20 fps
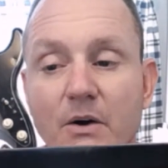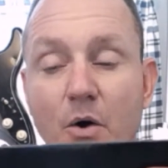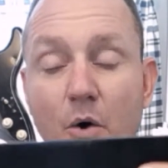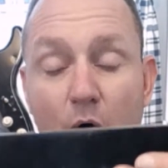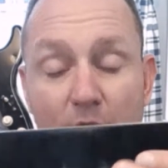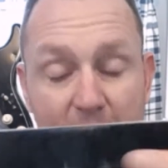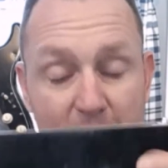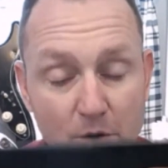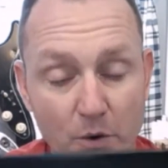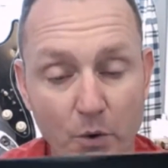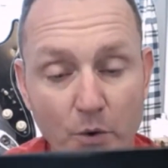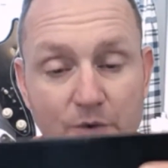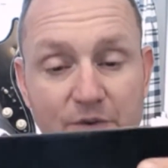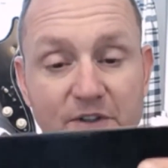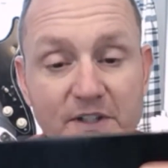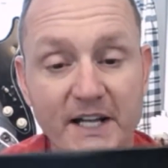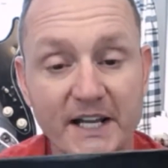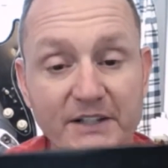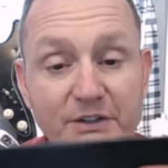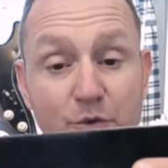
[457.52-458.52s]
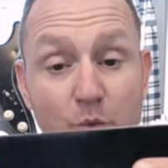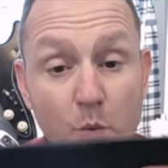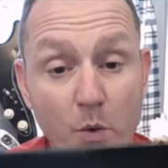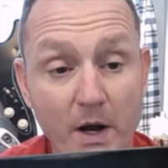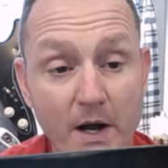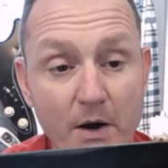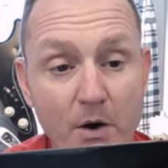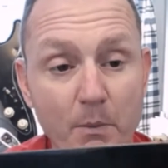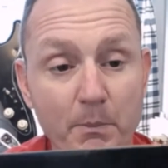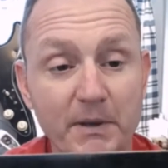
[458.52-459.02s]
it holds an edge
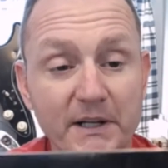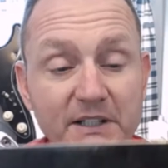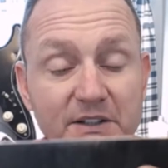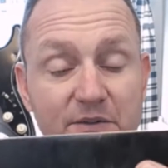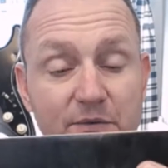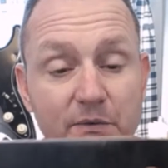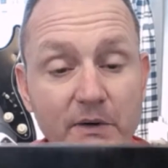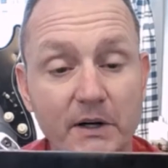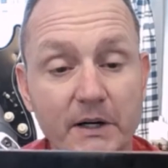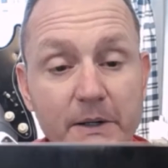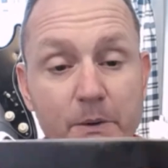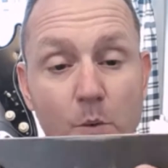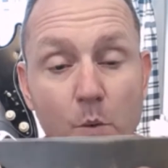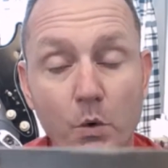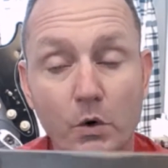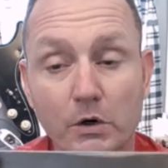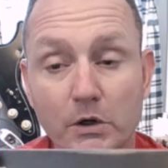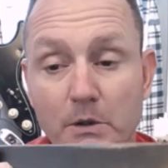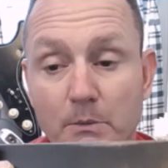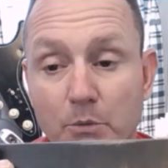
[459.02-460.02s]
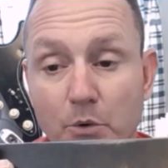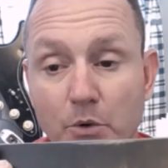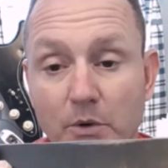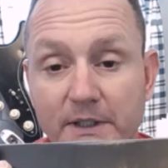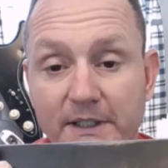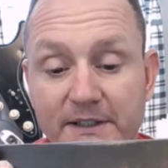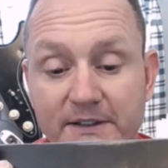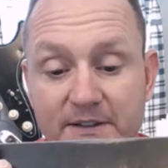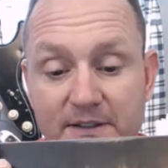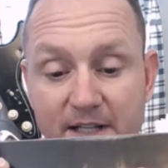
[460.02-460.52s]
well, but it's very workable.
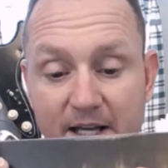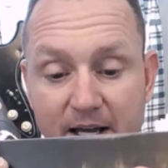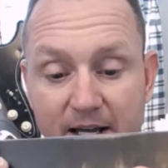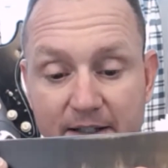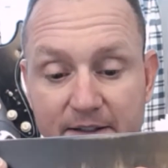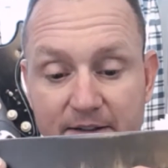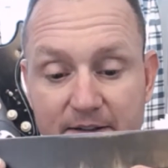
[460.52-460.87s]
It's not